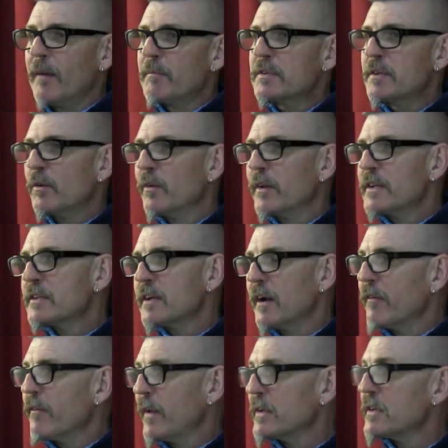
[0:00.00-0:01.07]
So all these
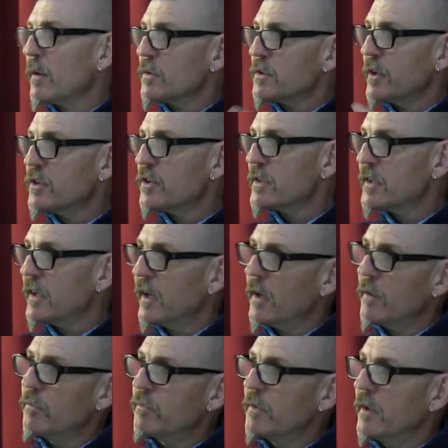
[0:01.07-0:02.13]
kind of things that I was interested
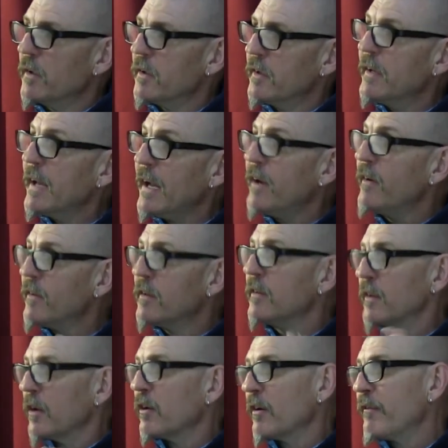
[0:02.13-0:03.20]
in, the
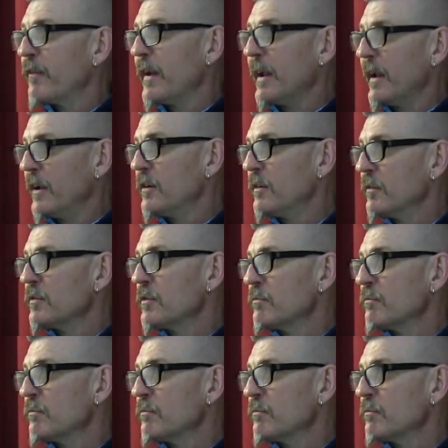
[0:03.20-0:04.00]
need that graffiti